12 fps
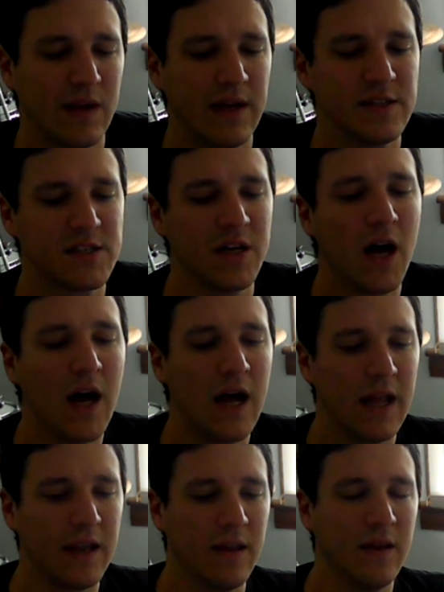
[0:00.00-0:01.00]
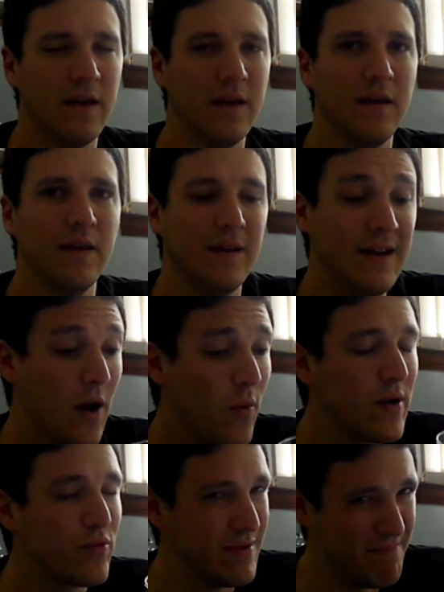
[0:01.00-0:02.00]
It's got, now
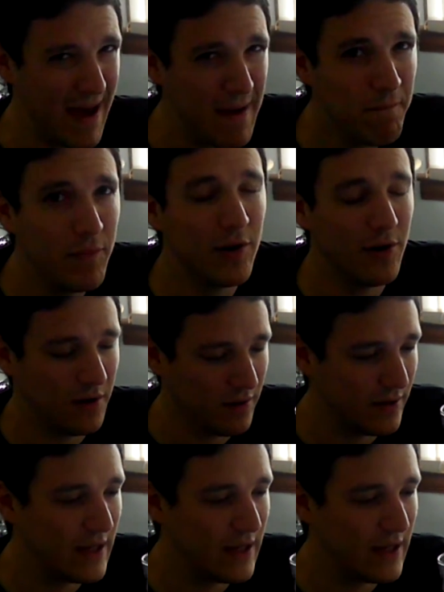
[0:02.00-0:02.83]
I remember,